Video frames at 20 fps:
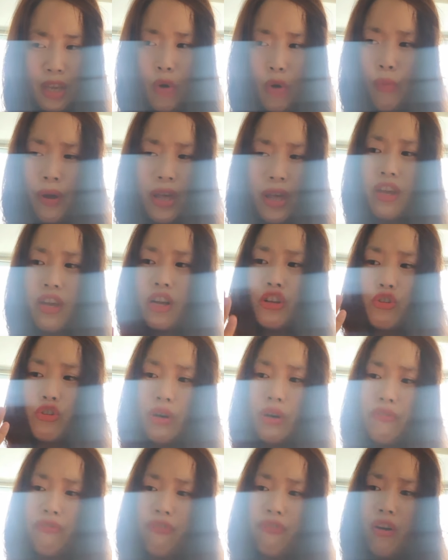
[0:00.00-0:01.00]
whether you
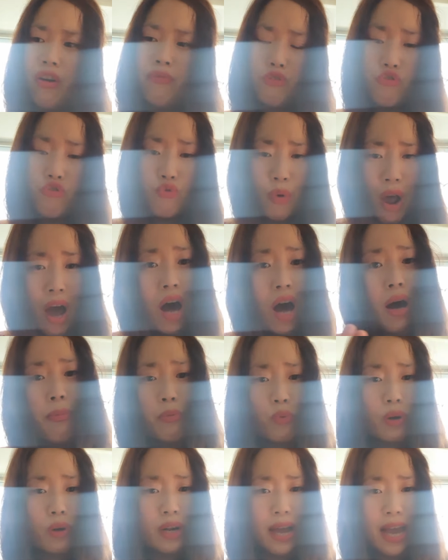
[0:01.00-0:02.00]
are from europe
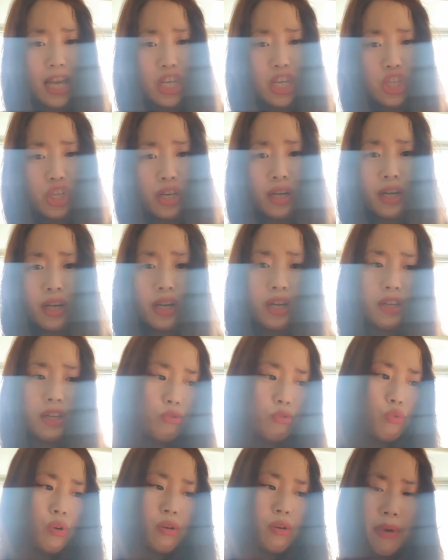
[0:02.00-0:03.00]
or asia
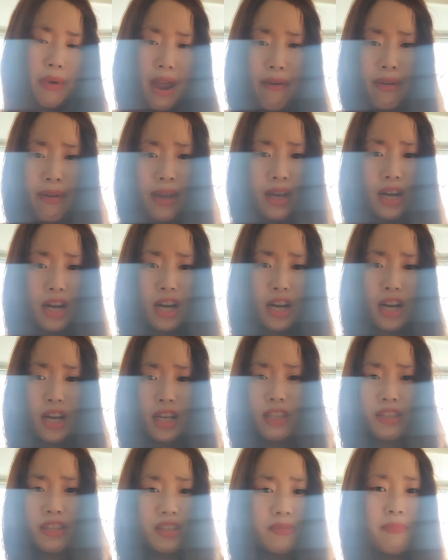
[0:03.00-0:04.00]
or america
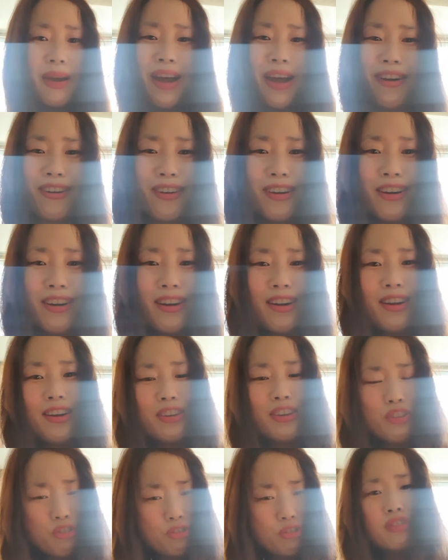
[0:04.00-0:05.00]
it doesn't matter
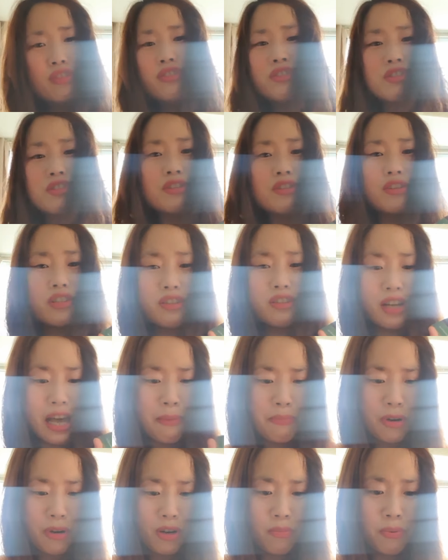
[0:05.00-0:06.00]
your uh,
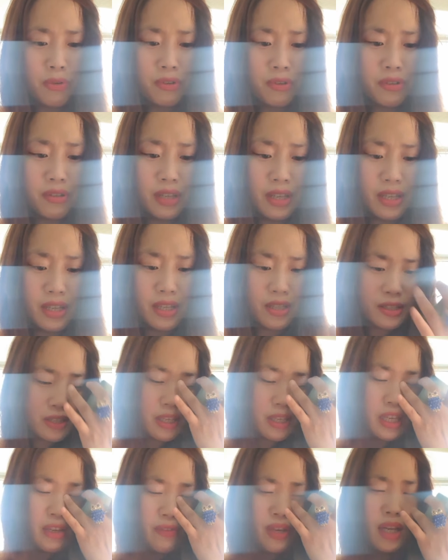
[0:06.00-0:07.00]
life purpose is
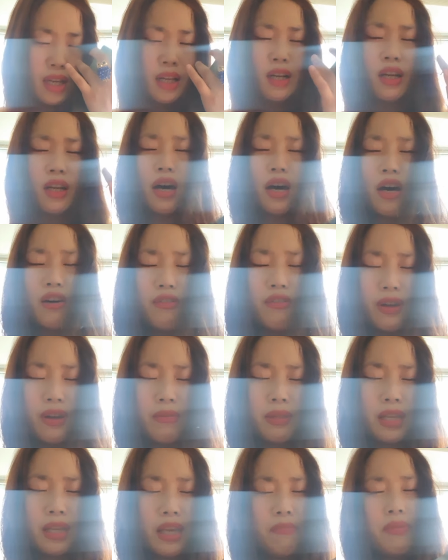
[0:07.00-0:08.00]
giving love
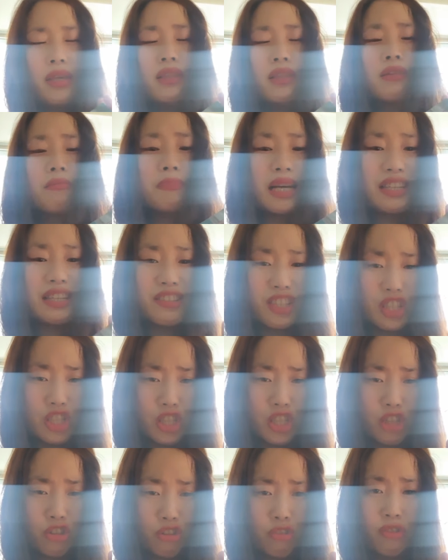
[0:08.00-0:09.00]
and giving the message
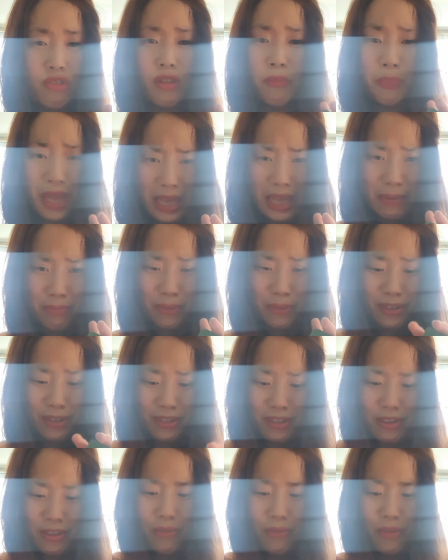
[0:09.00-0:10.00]
to the people
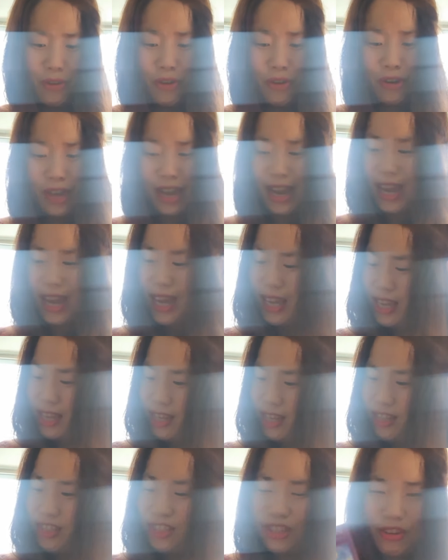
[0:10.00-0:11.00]
okay
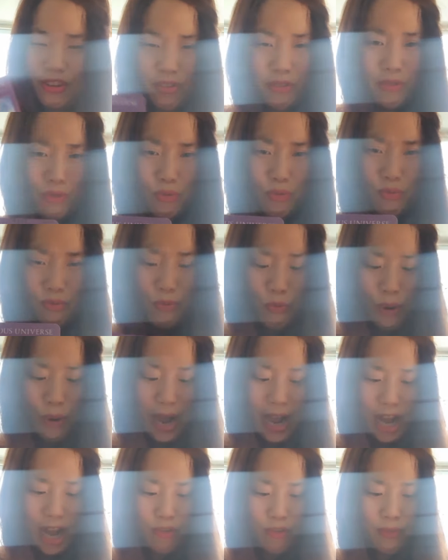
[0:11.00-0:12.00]
so
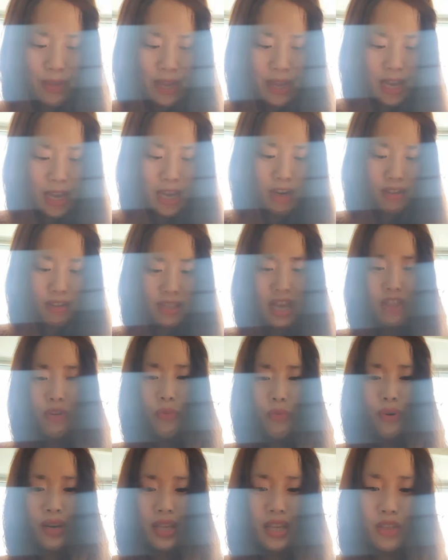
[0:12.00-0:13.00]
Wow. And another
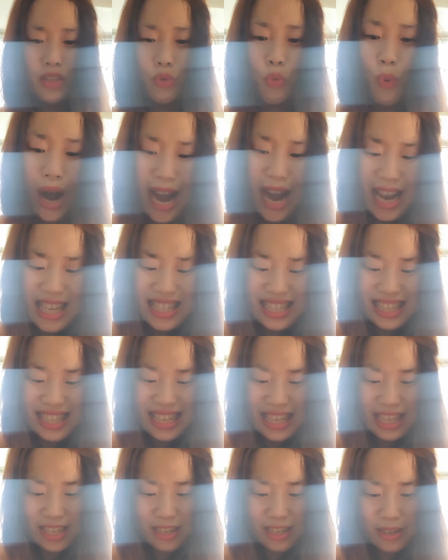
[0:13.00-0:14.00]
one is wise
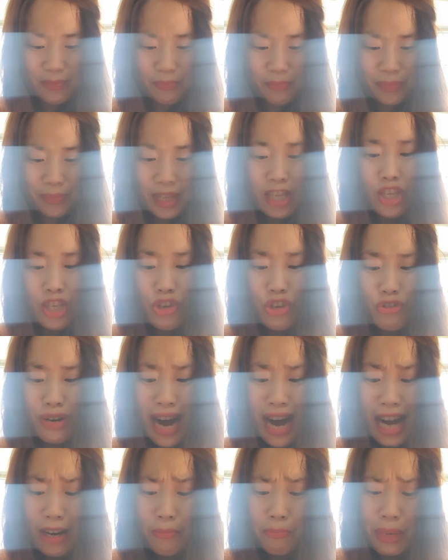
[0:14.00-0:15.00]
leader. You
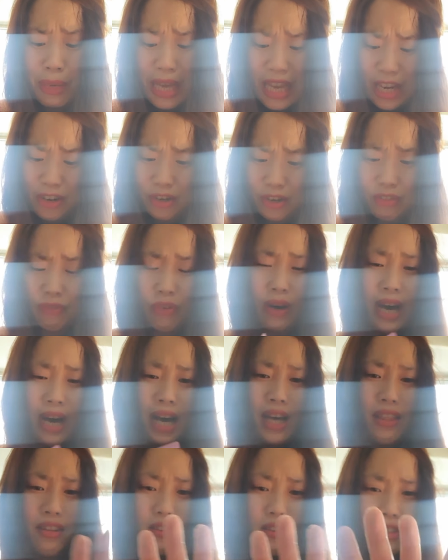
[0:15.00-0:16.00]
are a beacon for
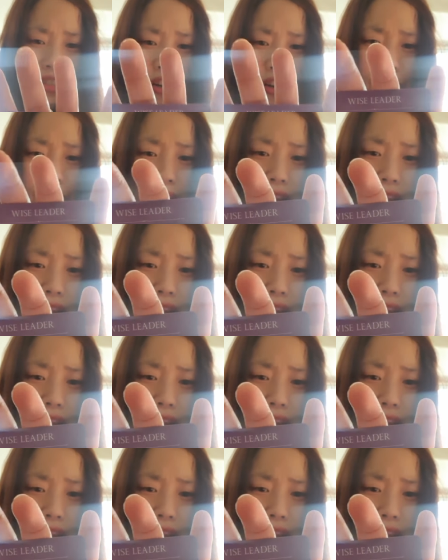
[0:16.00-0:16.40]
others. Oh my